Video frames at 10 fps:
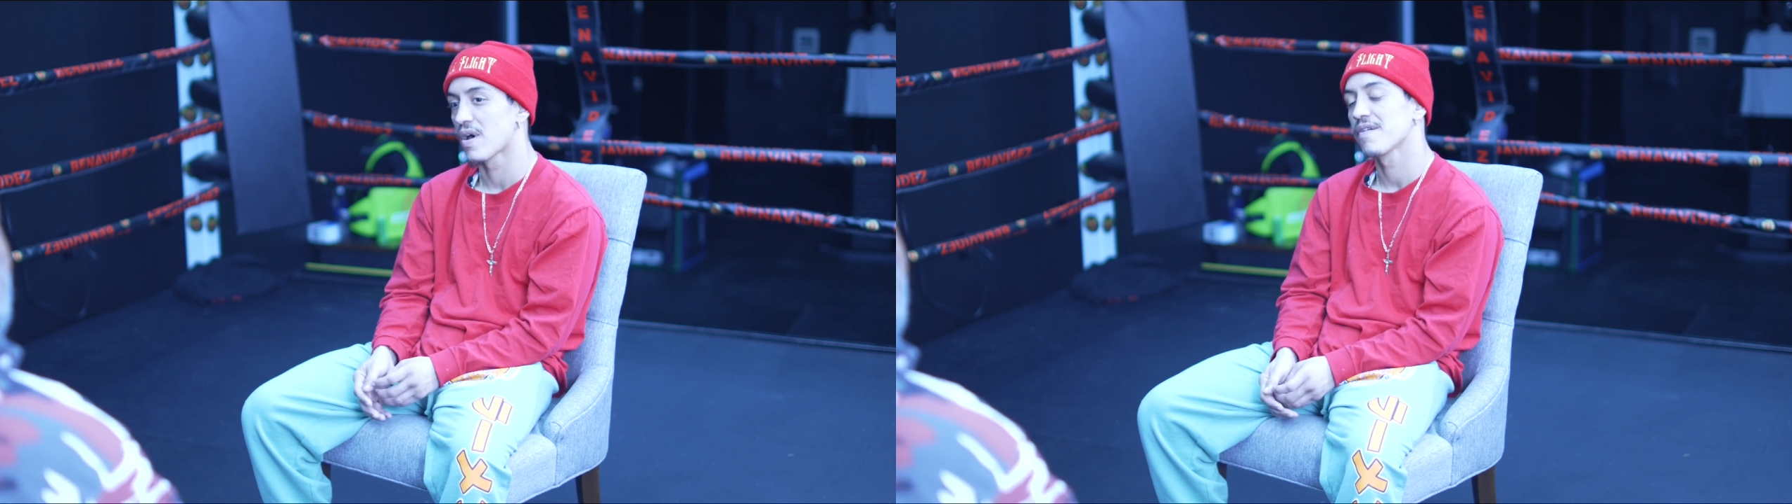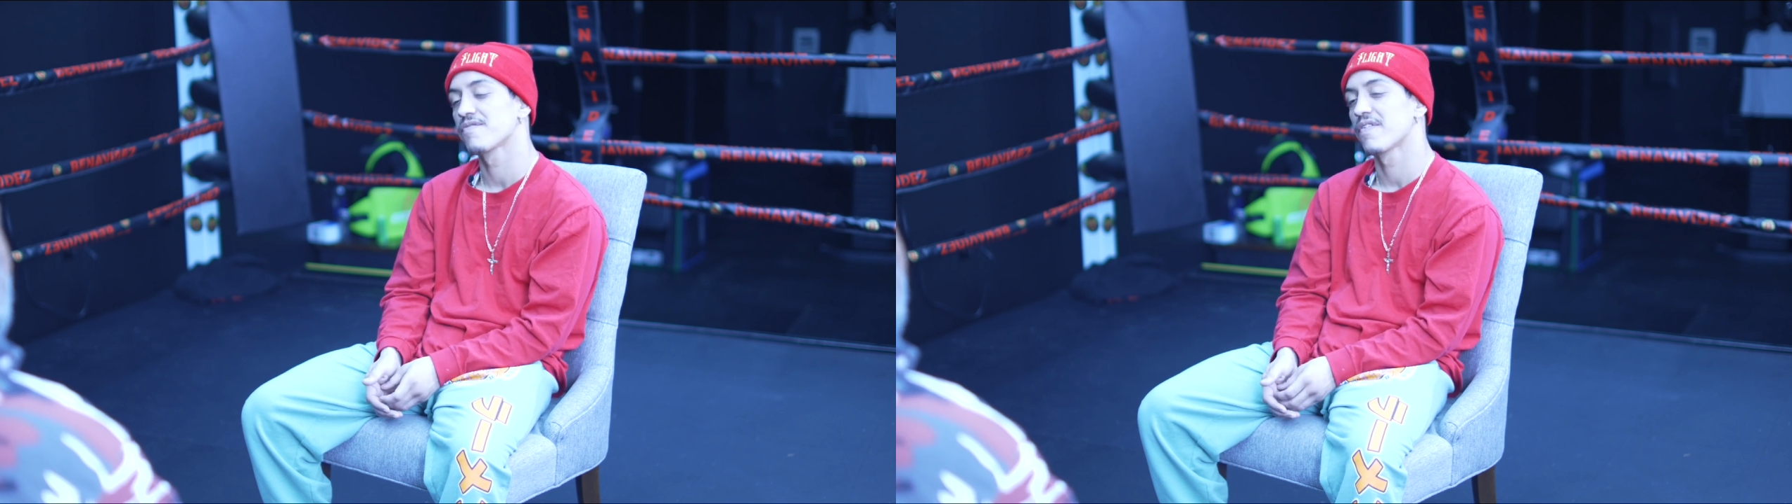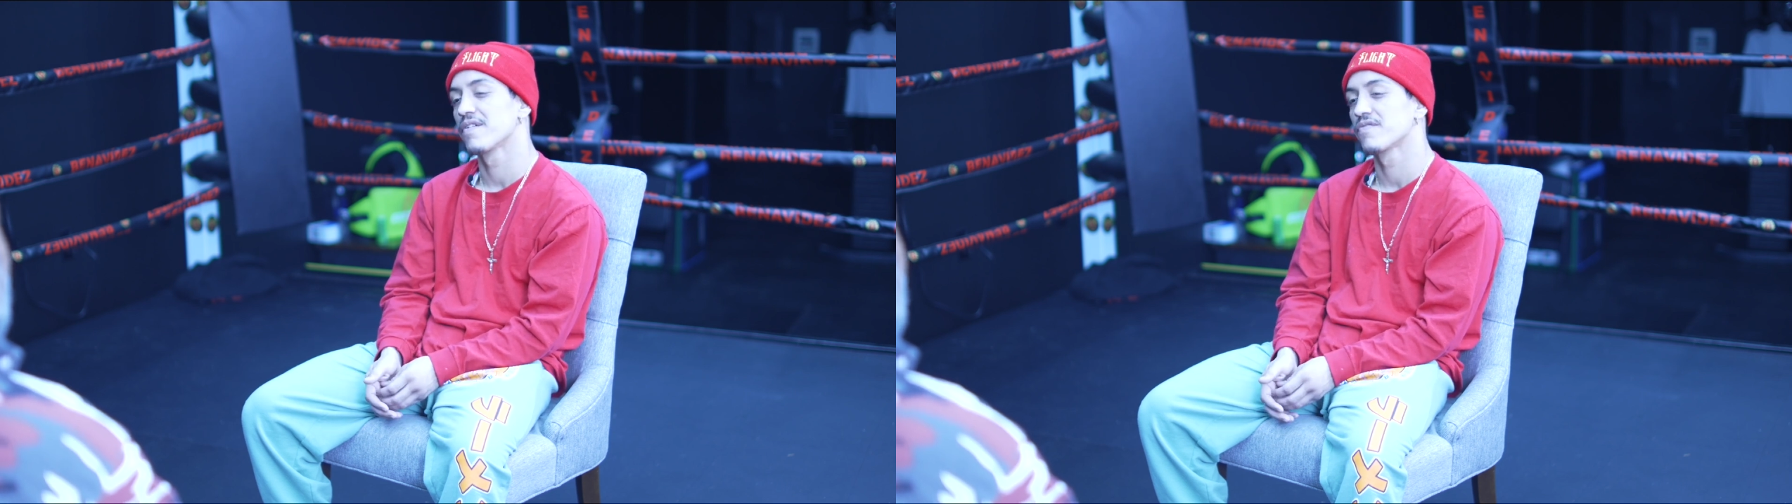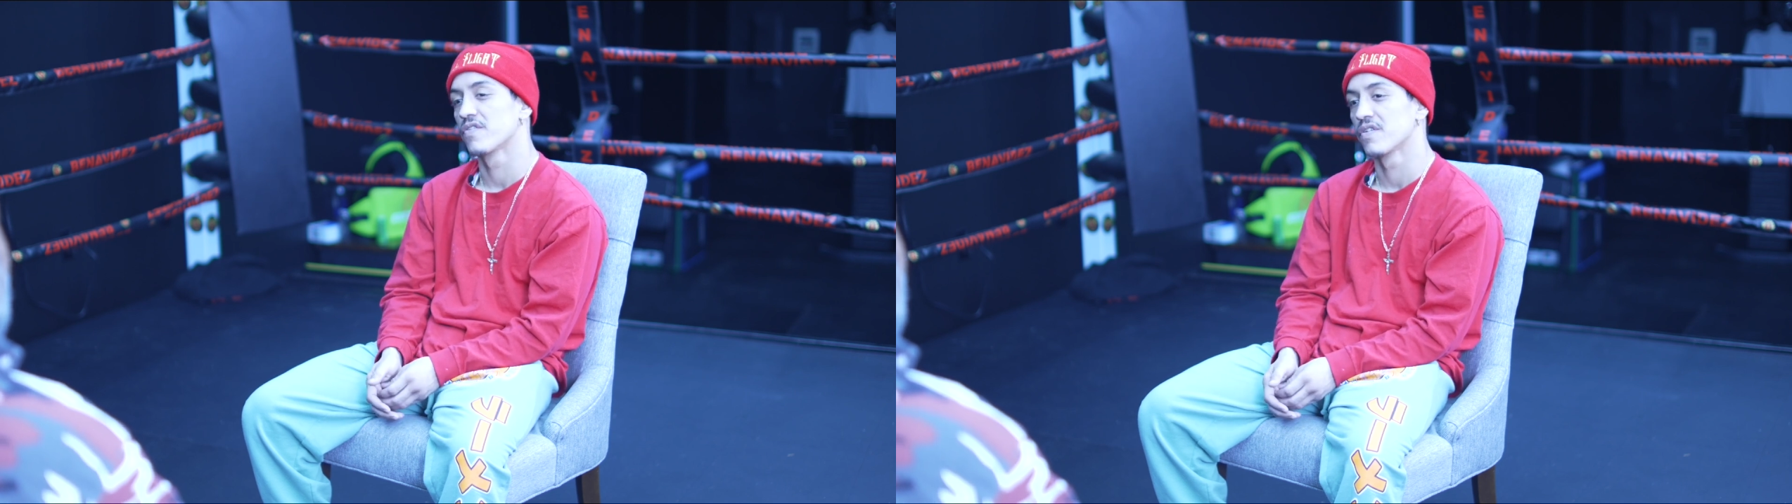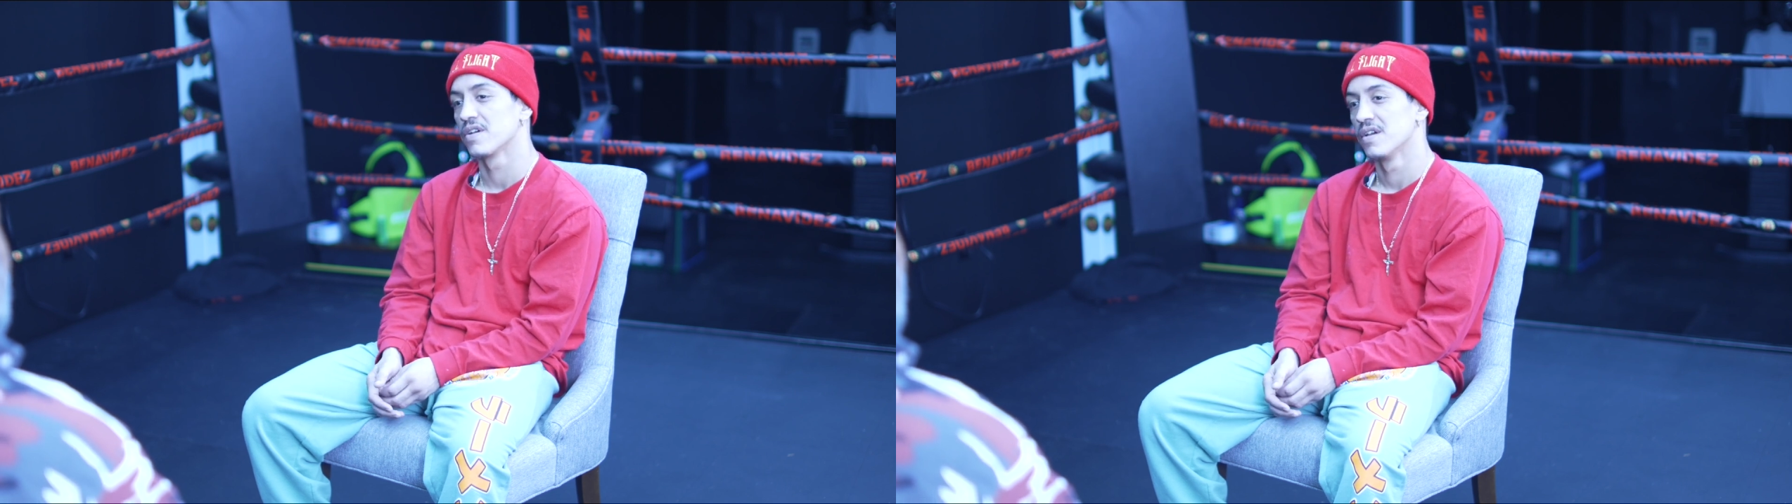this is what I
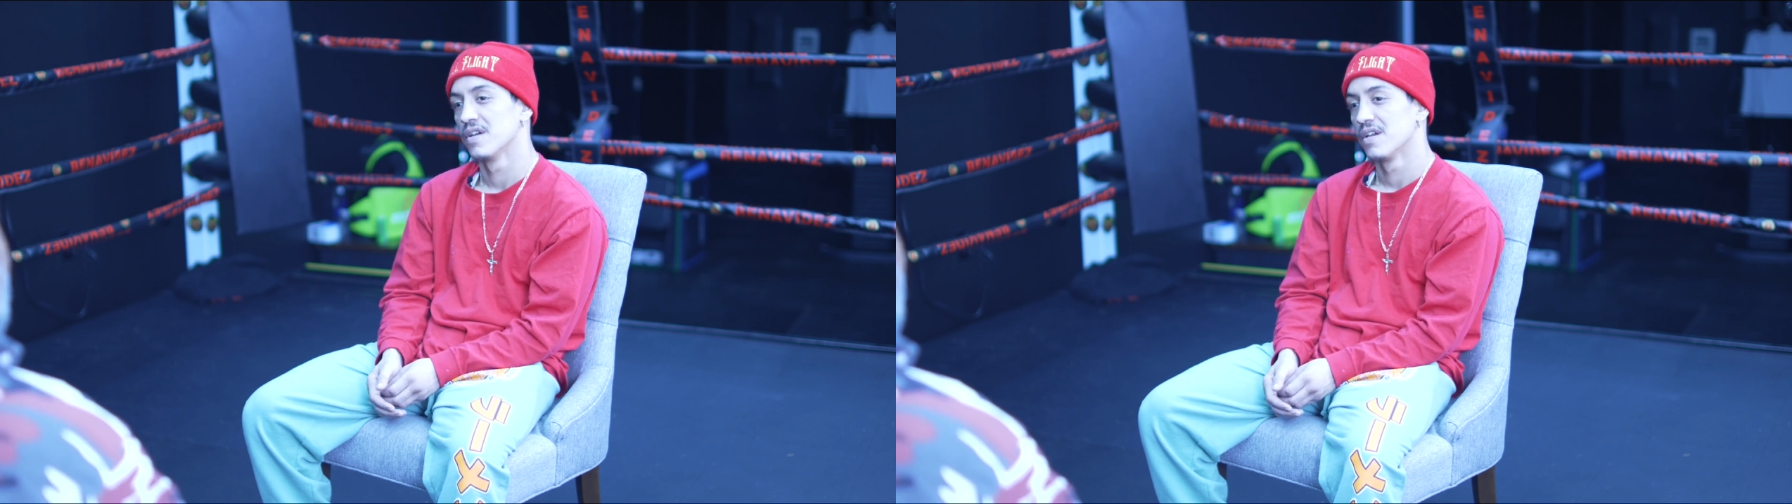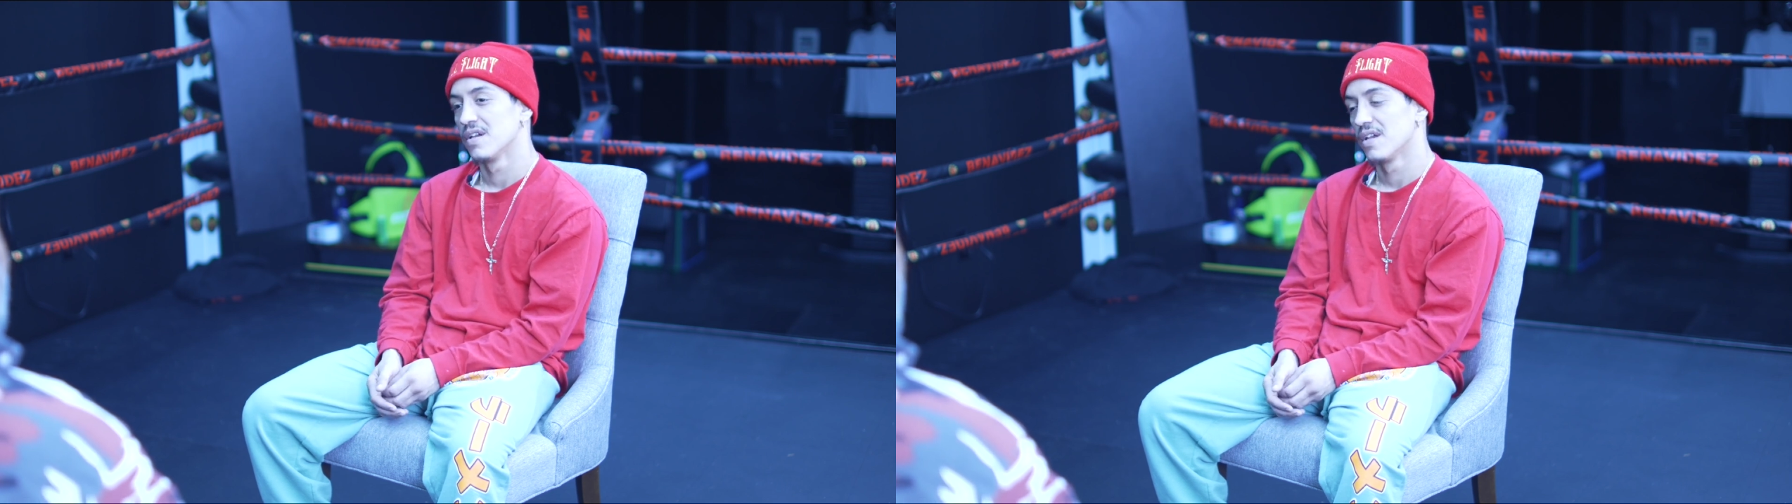fight for.